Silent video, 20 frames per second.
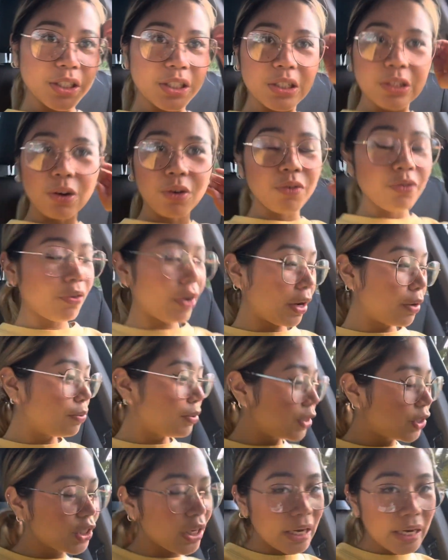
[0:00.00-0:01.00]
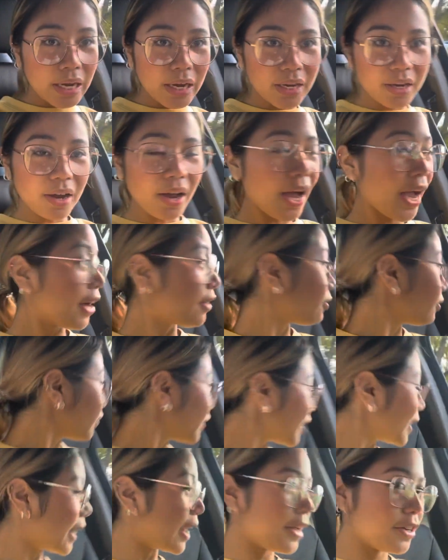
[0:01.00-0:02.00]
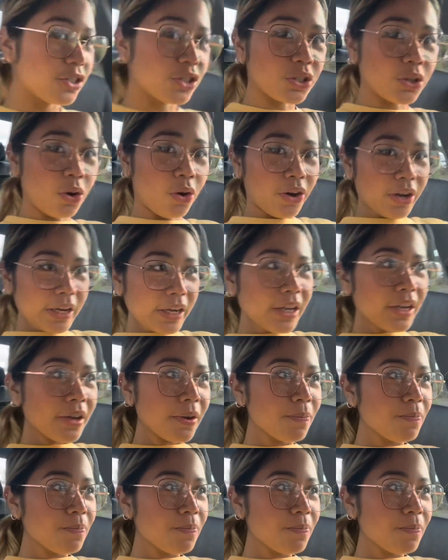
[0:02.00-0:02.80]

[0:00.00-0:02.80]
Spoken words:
so fun, which I really enjoy.